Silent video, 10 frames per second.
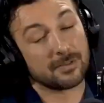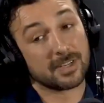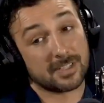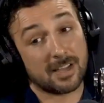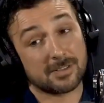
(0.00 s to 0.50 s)
of the
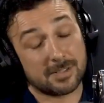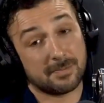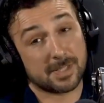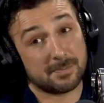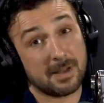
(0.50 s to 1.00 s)
world. I
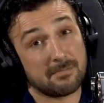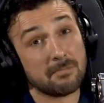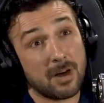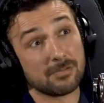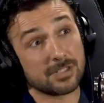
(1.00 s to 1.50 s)
spent
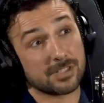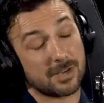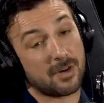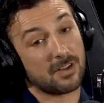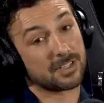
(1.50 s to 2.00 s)
most
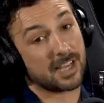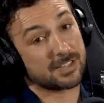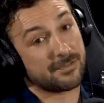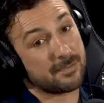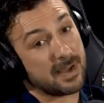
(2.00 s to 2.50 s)
summer holidays
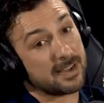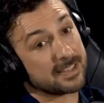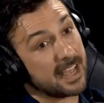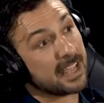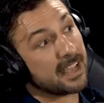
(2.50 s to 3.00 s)
for about a
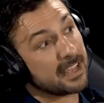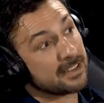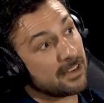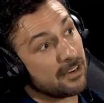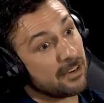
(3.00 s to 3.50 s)

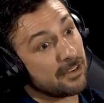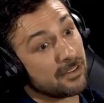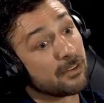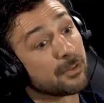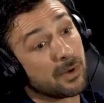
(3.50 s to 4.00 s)
decade
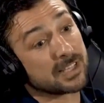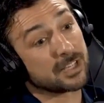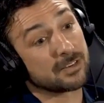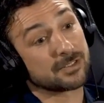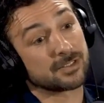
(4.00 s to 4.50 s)
on the west
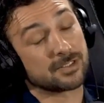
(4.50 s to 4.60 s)
coast of